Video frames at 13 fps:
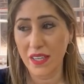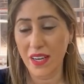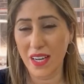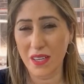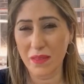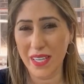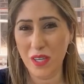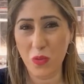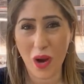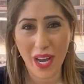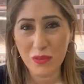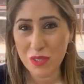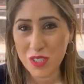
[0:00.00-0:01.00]
And I'm like,
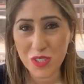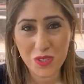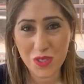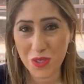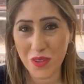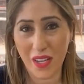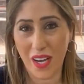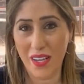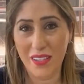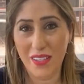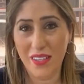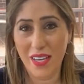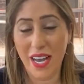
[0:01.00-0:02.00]
why would you do
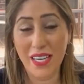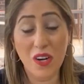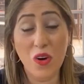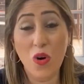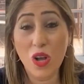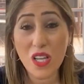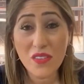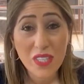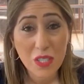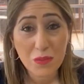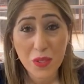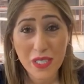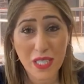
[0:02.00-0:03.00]
that? And all of
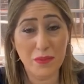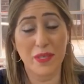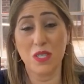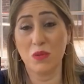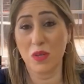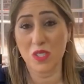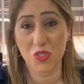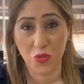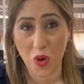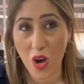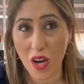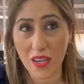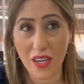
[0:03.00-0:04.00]
their bookkeeping was
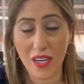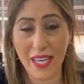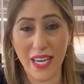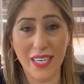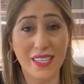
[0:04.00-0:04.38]
wrong again,